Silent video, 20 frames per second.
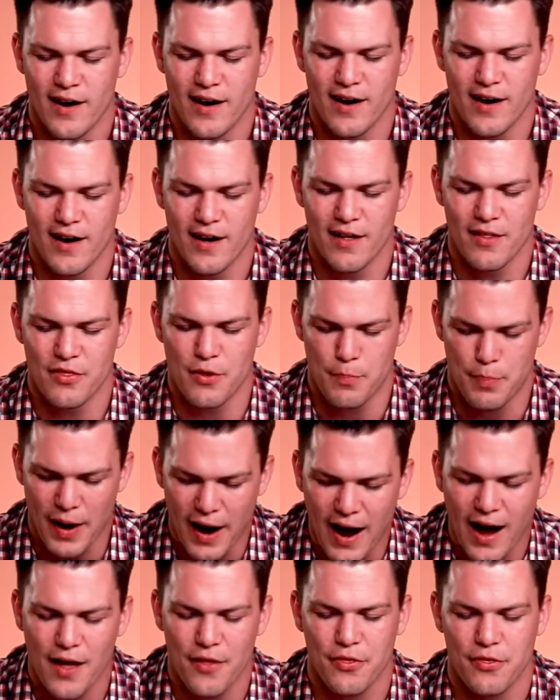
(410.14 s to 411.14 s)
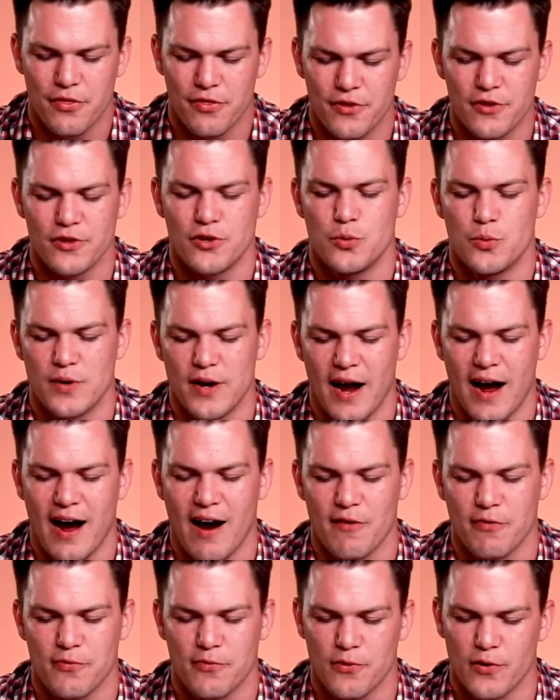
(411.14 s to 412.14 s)
the path that you would
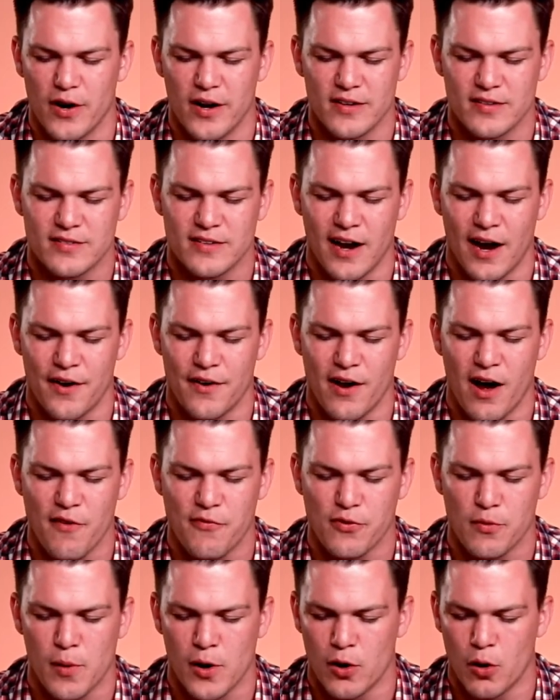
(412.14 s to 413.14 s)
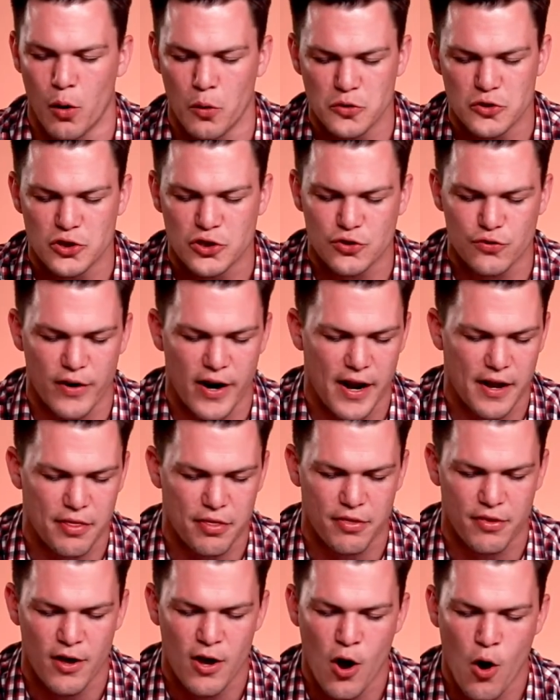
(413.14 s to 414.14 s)
have for us. God, not from our own
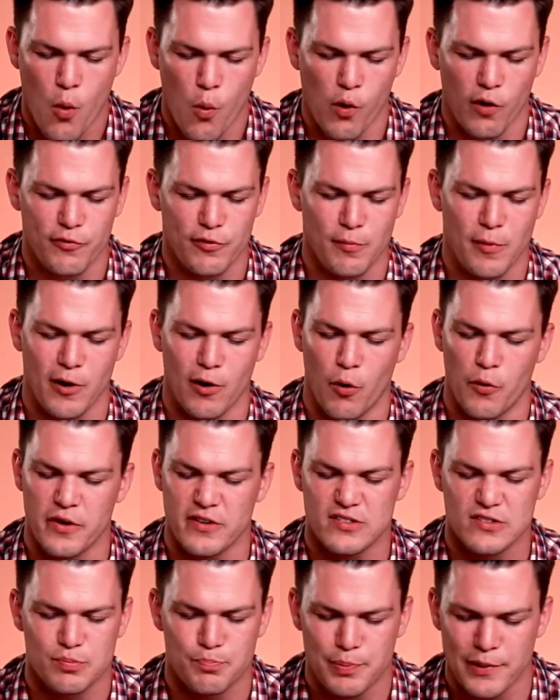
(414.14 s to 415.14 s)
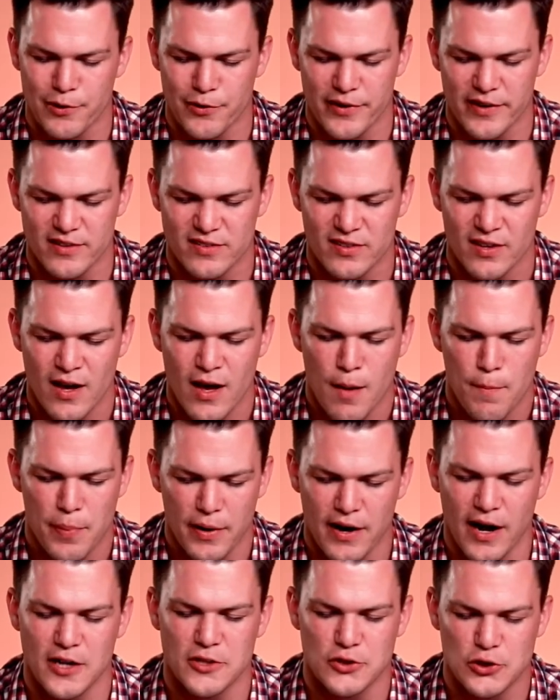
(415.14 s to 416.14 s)
strength or from our own experience,
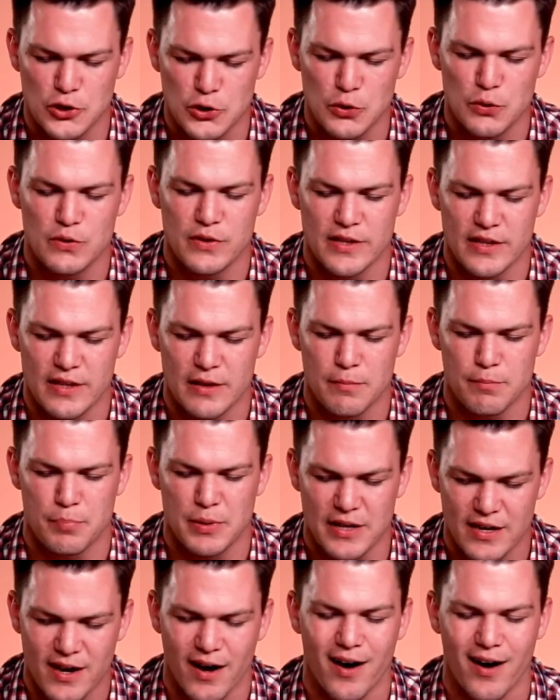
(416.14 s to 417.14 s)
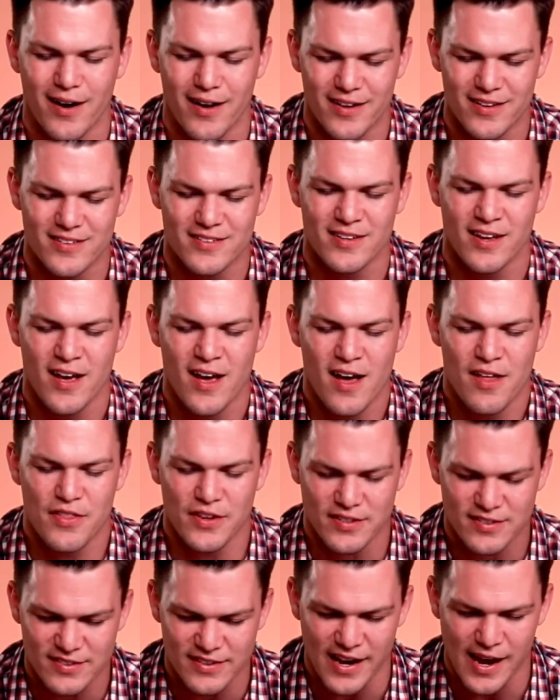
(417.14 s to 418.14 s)
but God, truly because
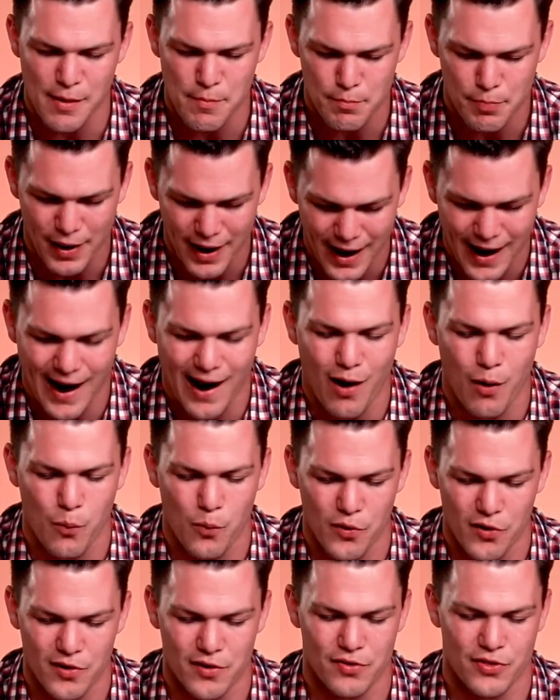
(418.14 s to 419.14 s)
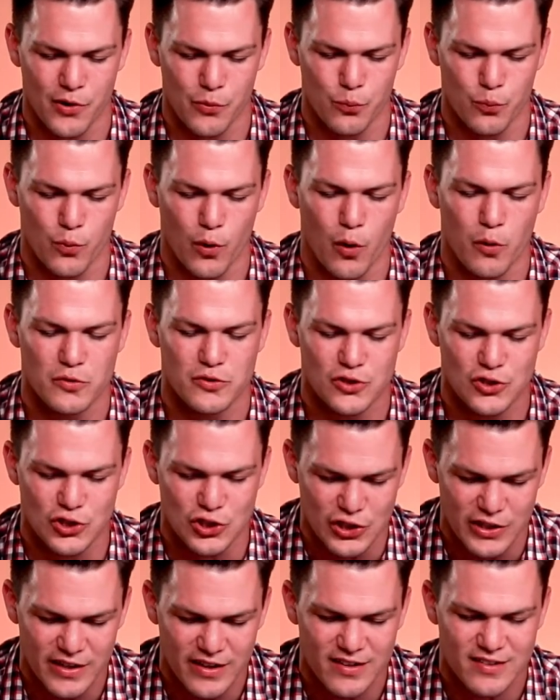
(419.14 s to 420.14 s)
the same power that rose
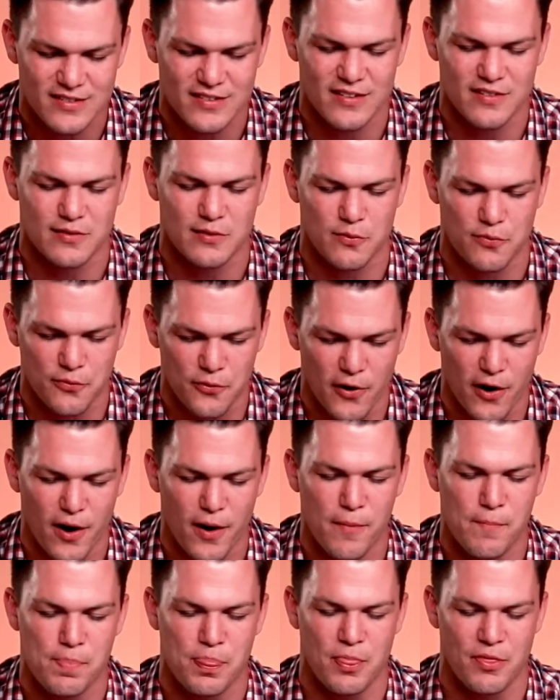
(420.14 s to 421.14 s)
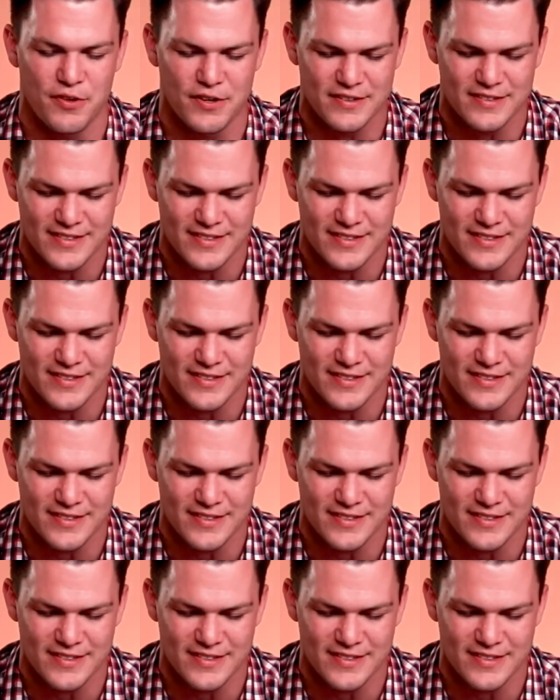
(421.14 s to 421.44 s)
Jesus from the